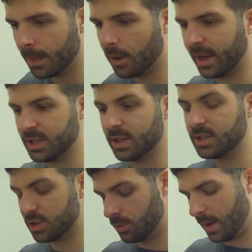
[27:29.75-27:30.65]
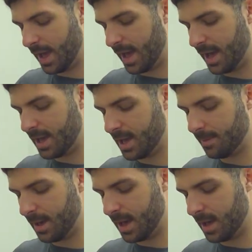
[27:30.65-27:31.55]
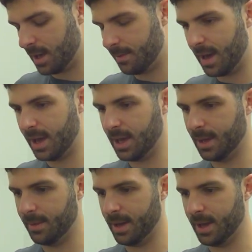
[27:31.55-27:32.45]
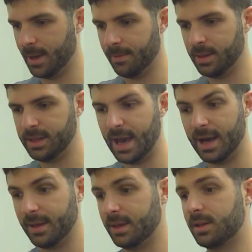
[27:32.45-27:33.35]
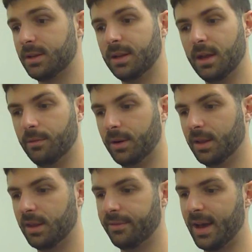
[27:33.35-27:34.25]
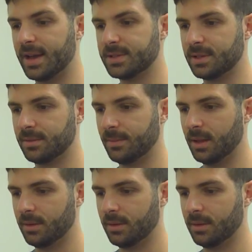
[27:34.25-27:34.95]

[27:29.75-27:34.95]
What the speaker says: Okay, let's do A, M, A, M, A, M, A, M. Yeah, it can get really fast and